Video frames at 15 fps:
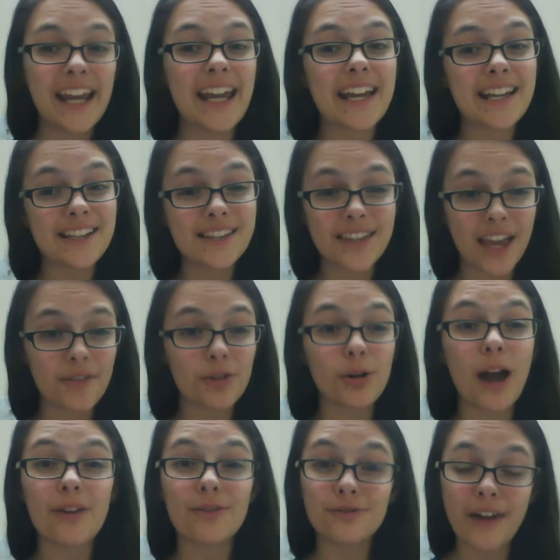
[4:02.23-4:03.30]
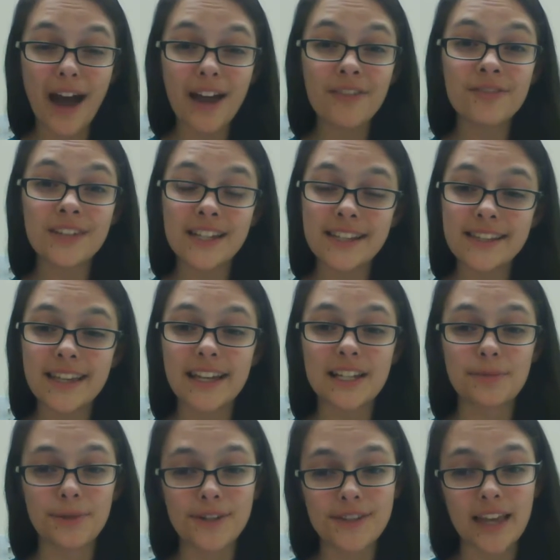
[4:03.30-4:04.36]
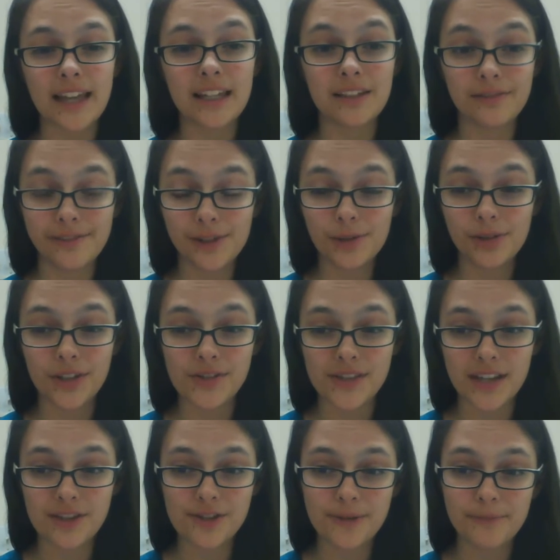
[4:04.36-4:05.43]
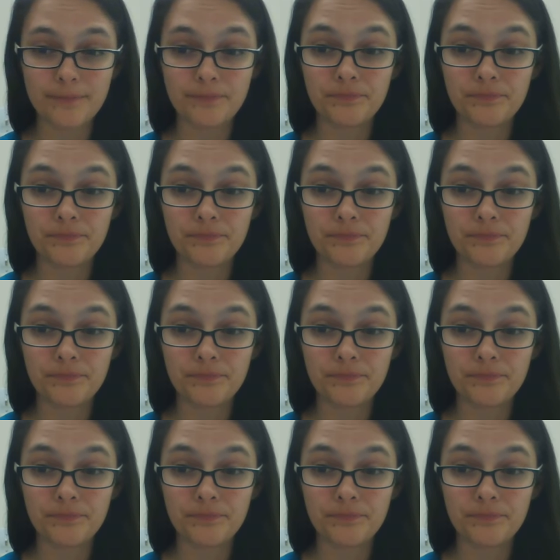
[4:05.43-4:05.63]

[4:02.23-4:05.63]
it can save around 5 to 6% in fuel usage.